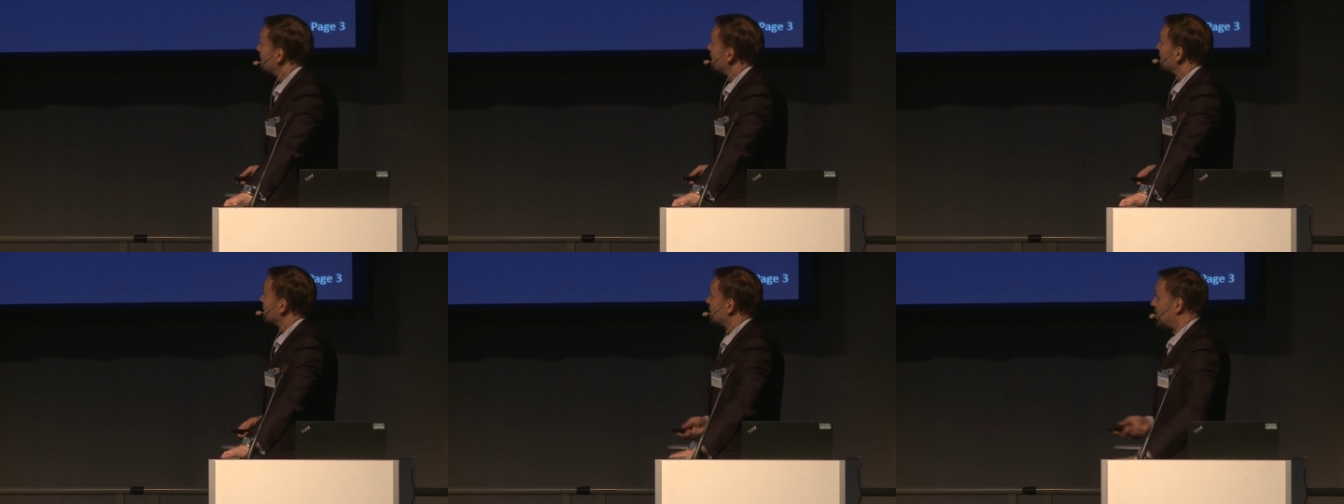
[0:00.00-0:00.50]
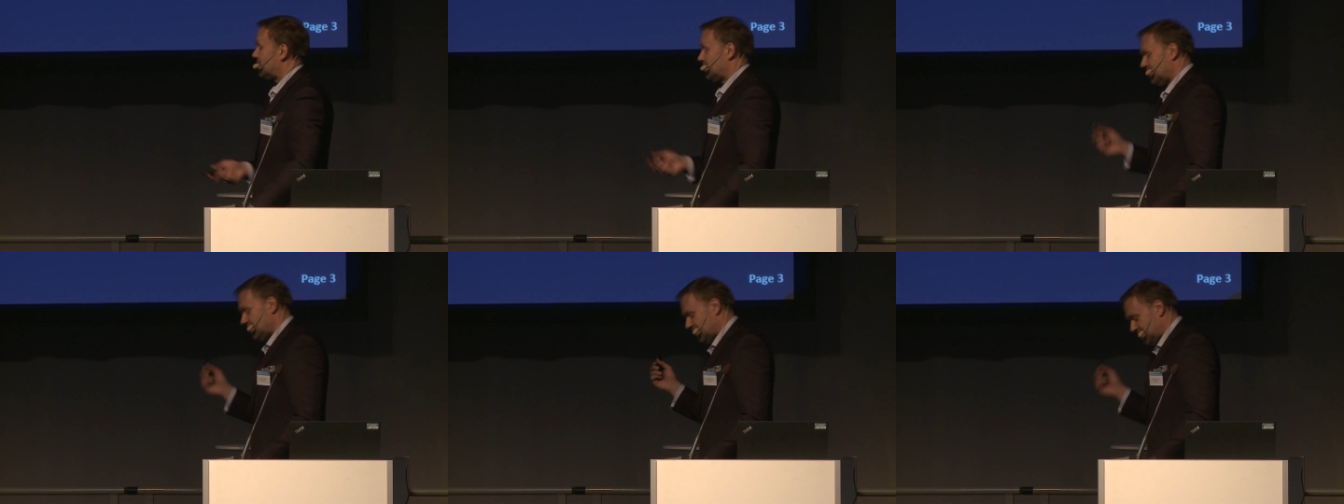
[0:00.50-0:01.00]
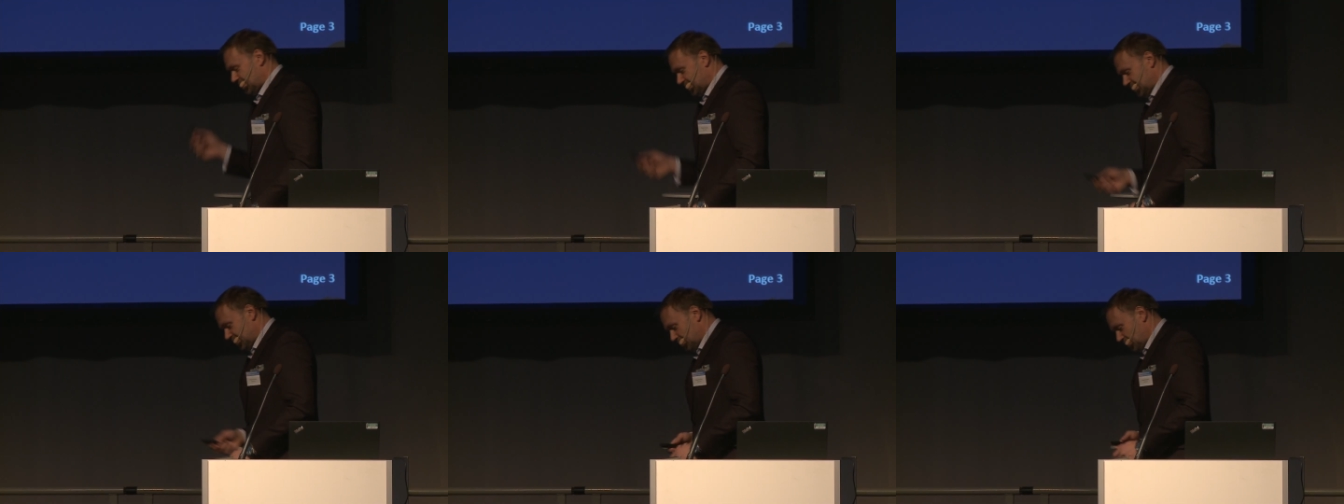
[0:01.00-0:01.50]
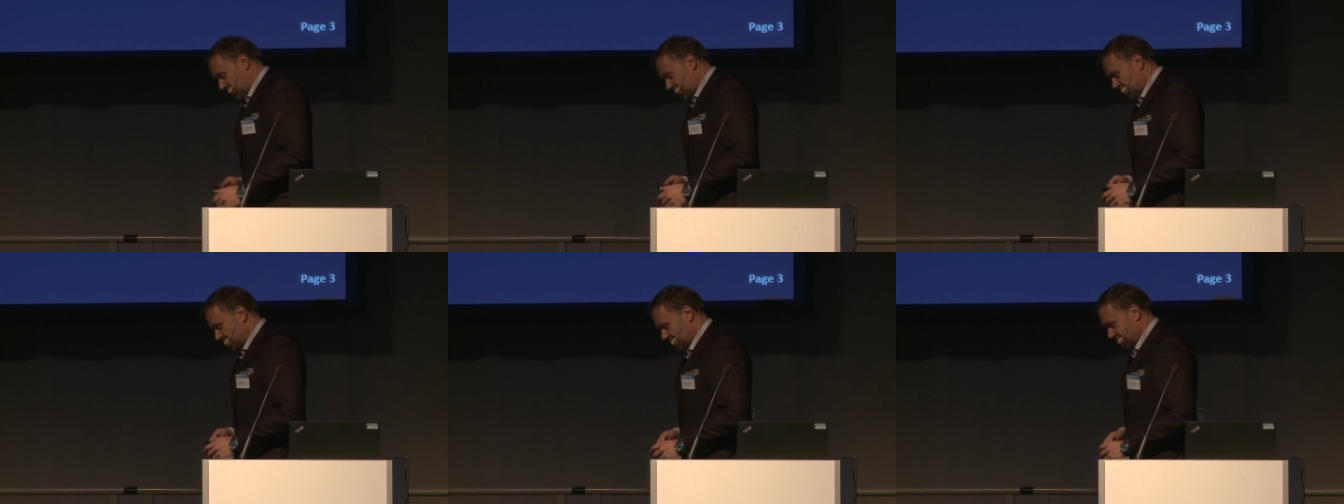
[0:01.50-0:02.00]
And then uh, in
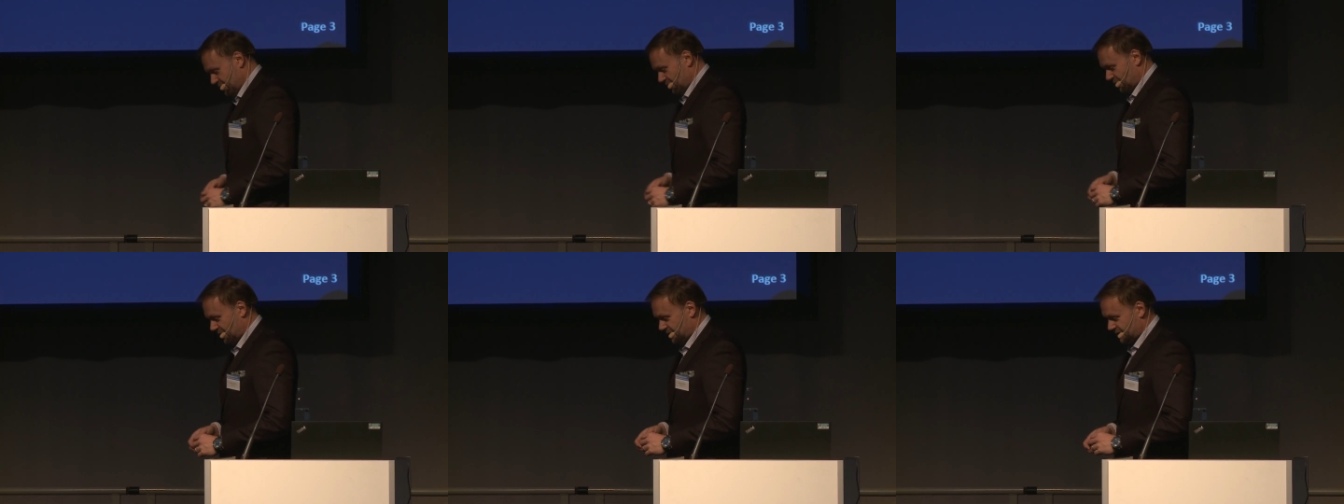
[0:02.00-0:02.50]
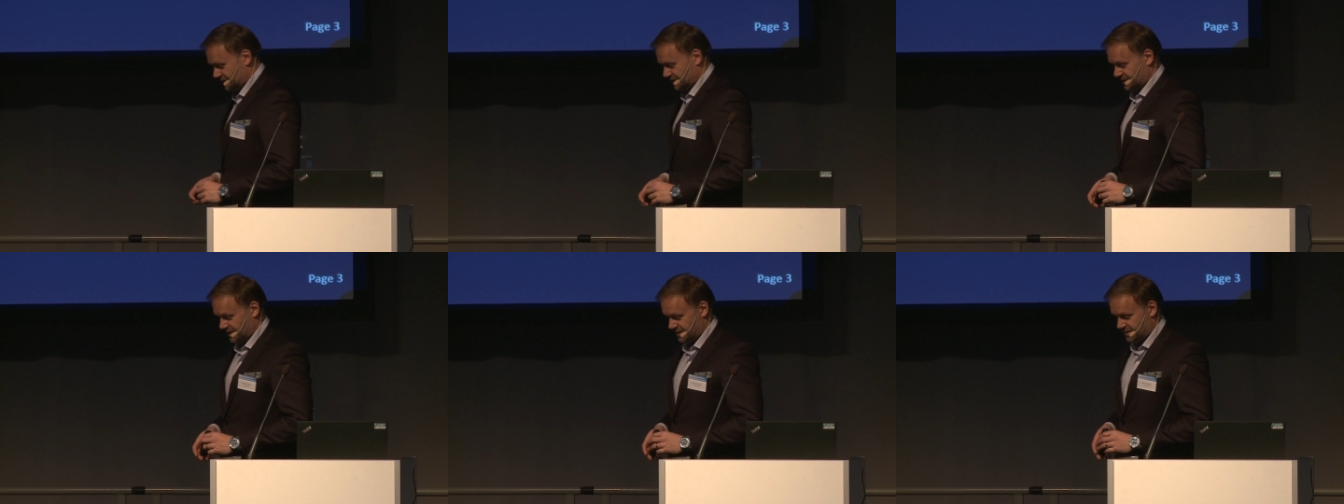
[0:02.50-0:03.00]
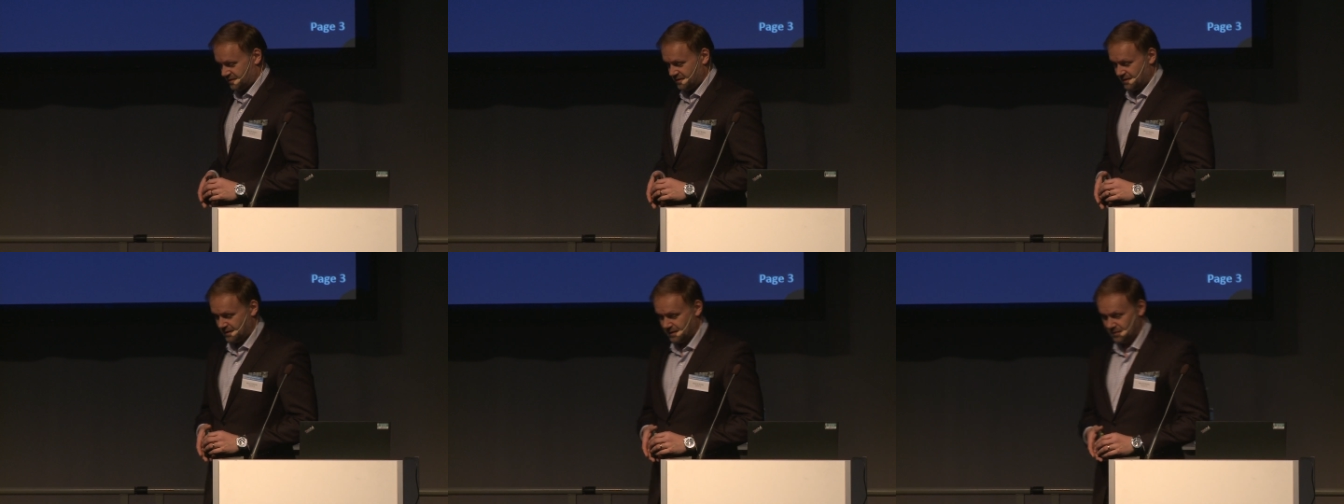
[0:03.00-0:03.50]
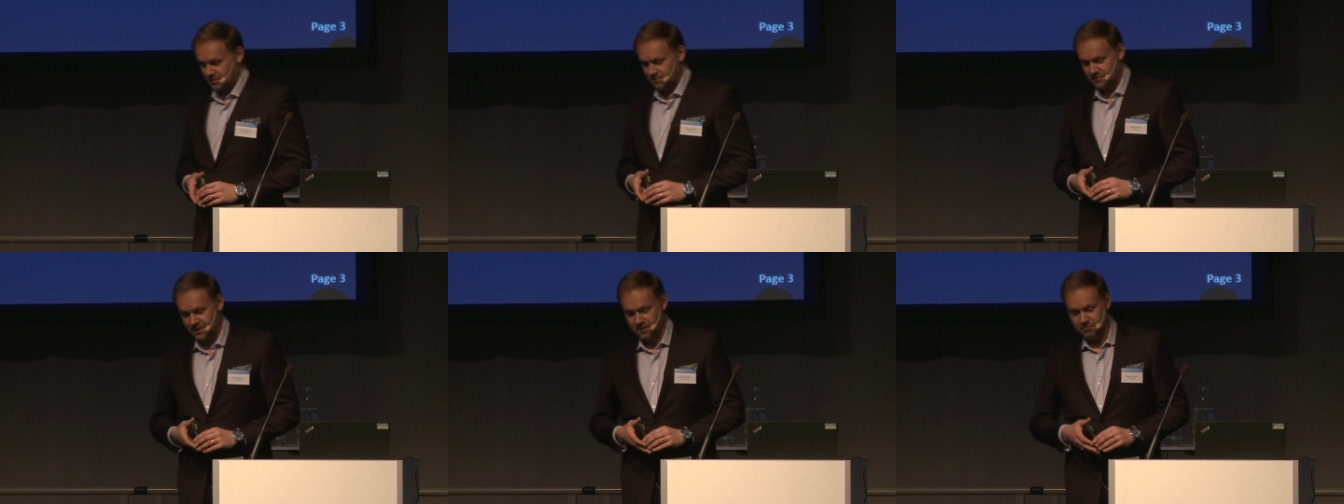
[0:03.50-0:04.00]
May earlier this year, uh,
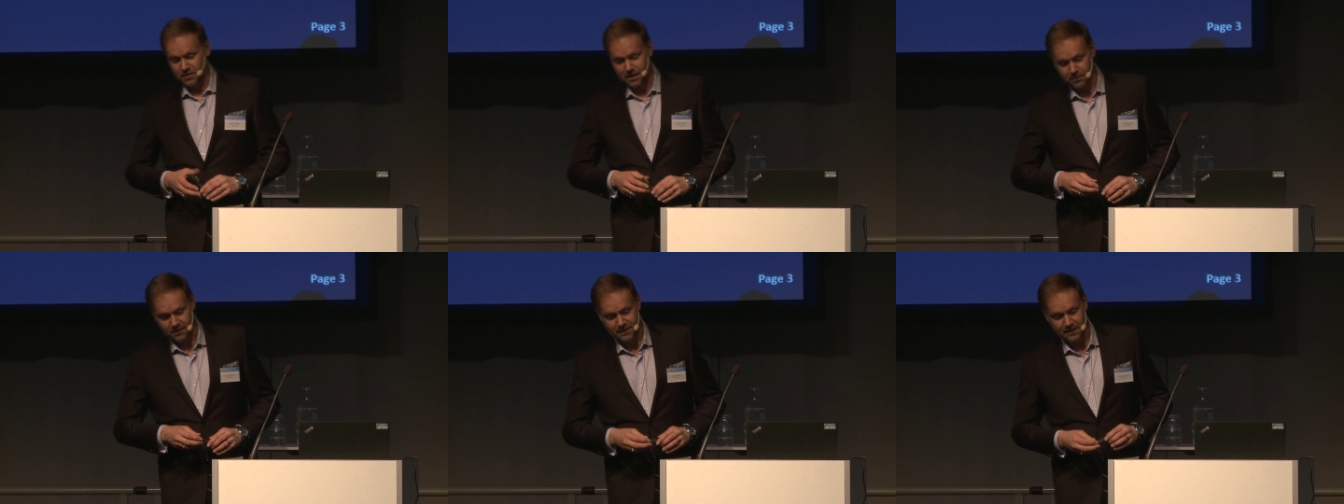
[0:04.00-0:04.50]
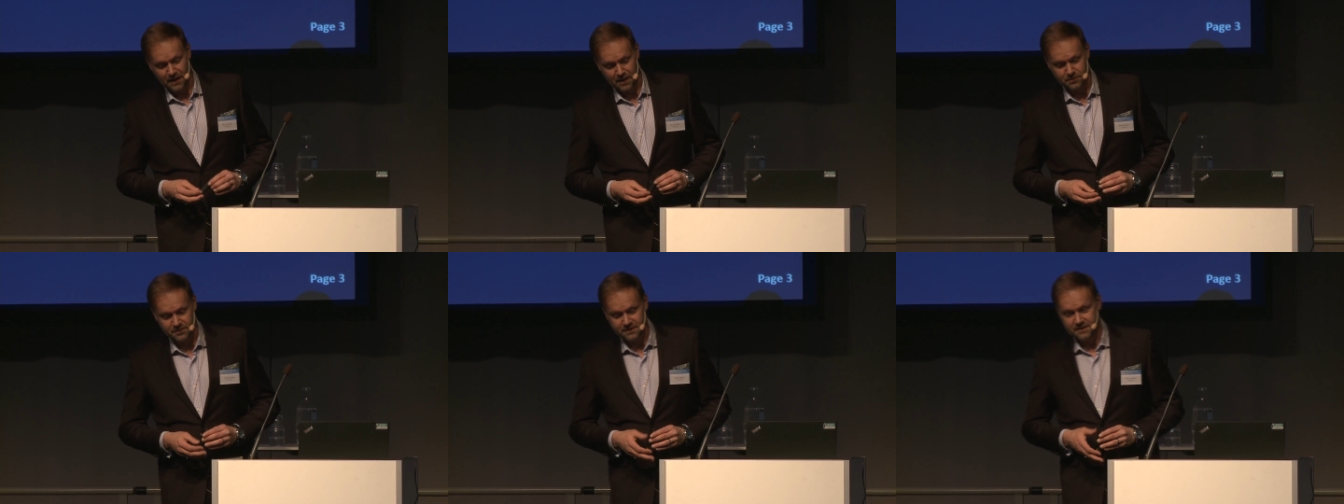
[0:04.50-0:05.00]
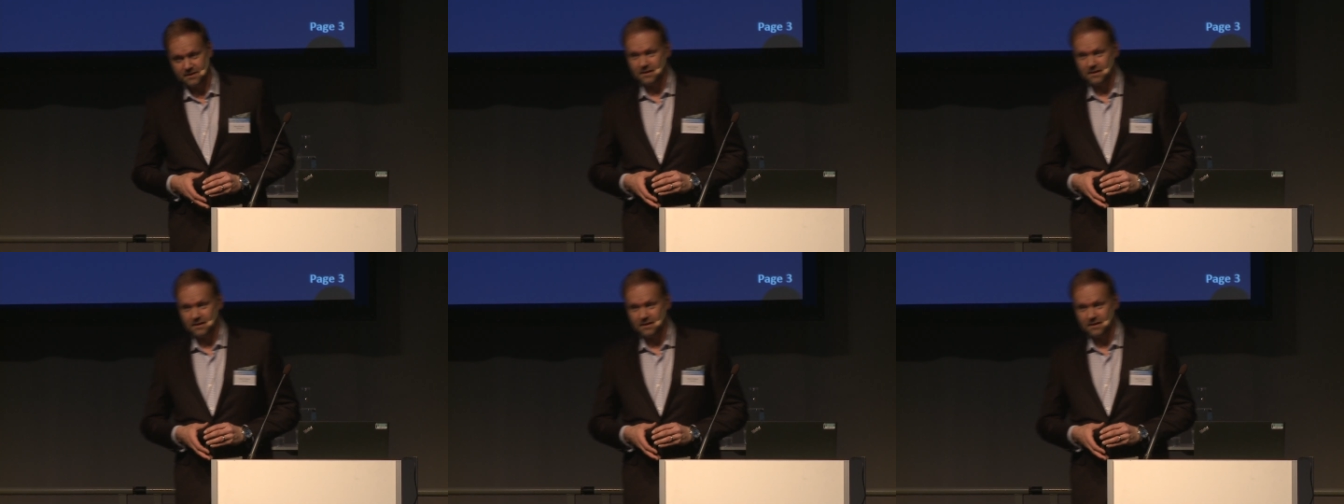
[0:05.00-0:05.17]
we proudly announced